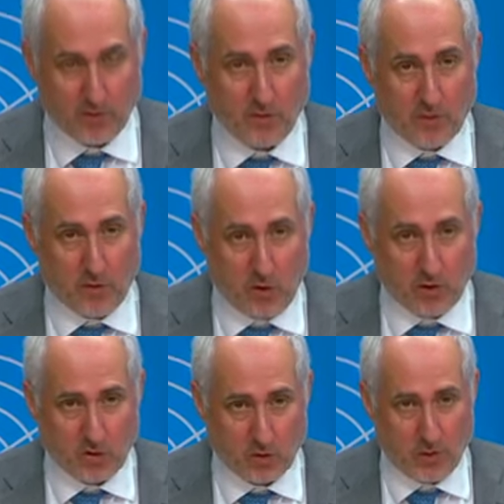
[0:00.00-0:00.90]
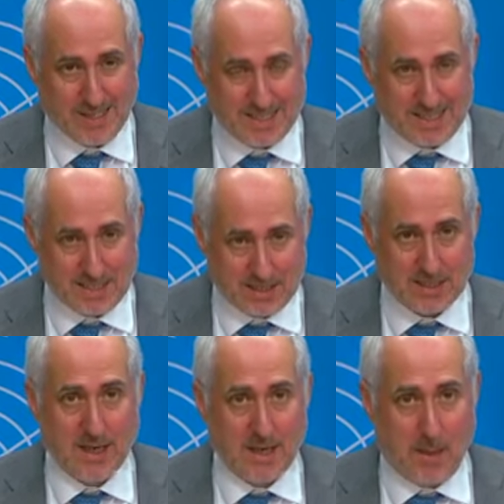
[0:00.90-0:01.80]
for $426
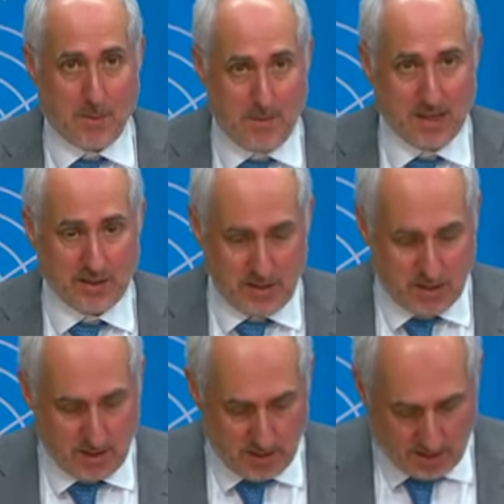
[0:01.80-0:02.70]
million